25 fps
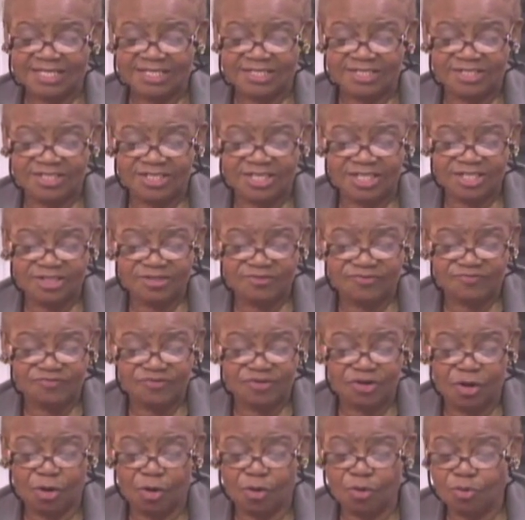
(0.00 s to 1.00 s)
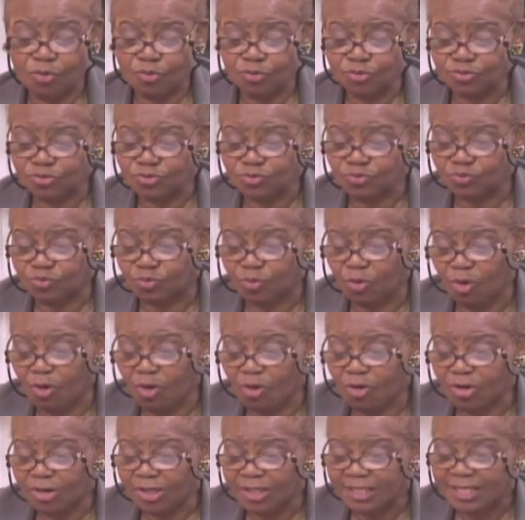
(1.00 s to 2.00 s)
"Sister holds
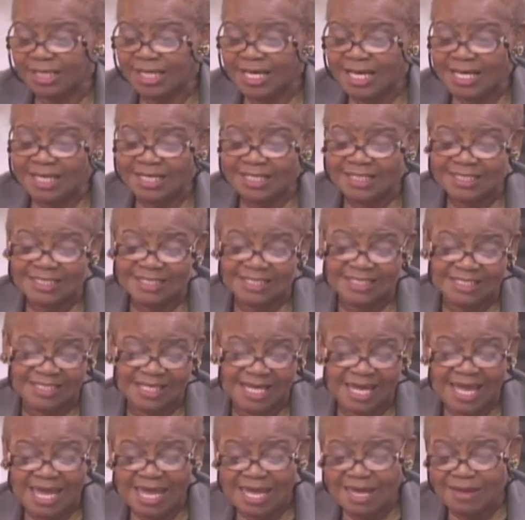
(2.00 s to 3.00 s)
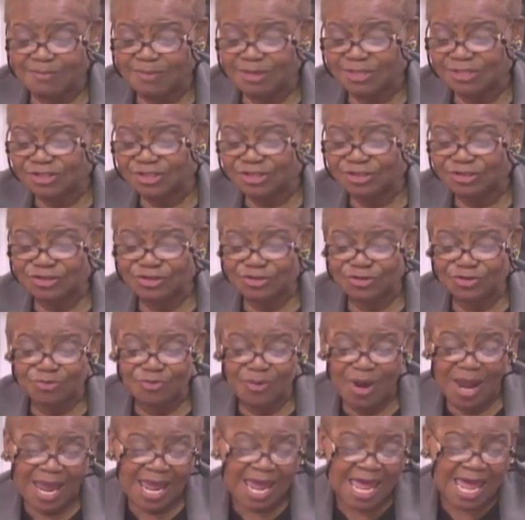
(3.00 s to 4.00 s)
water, same as a
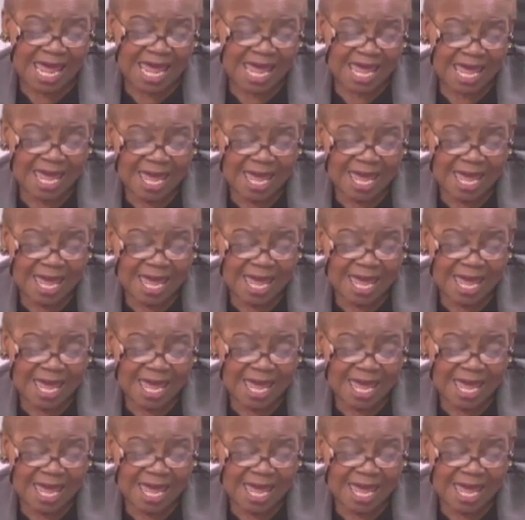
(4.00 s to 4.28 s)
tray.